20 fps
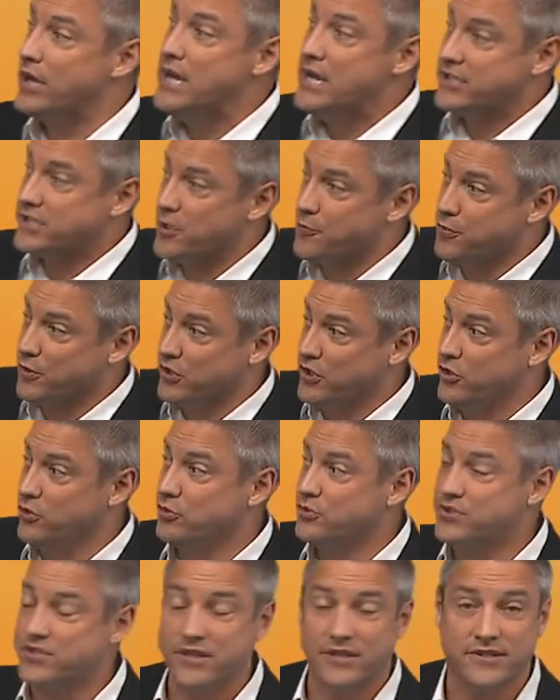to
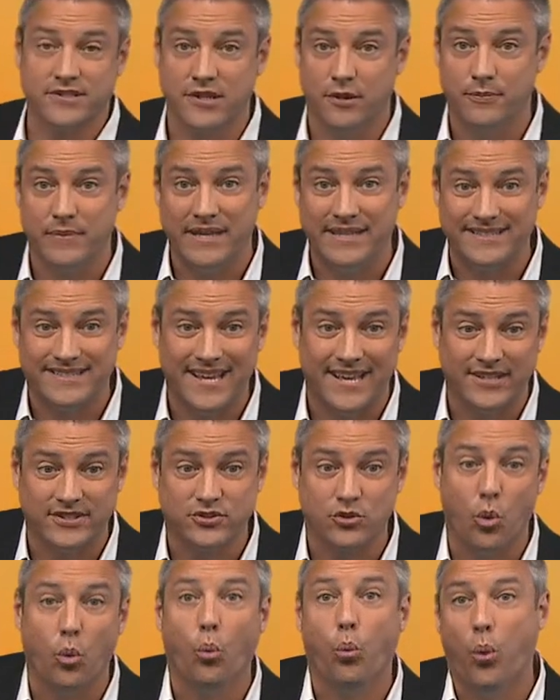produce some intense
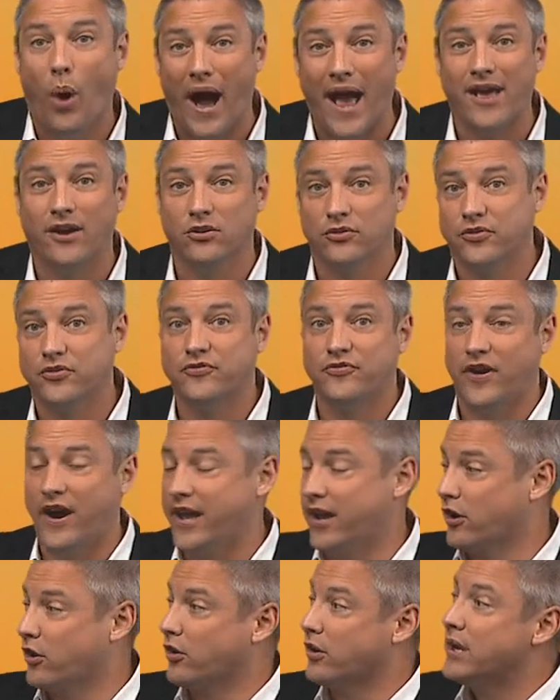
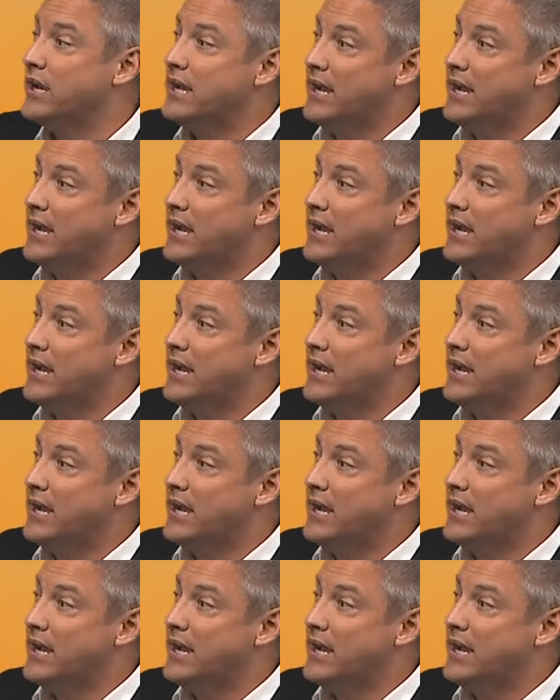wildfire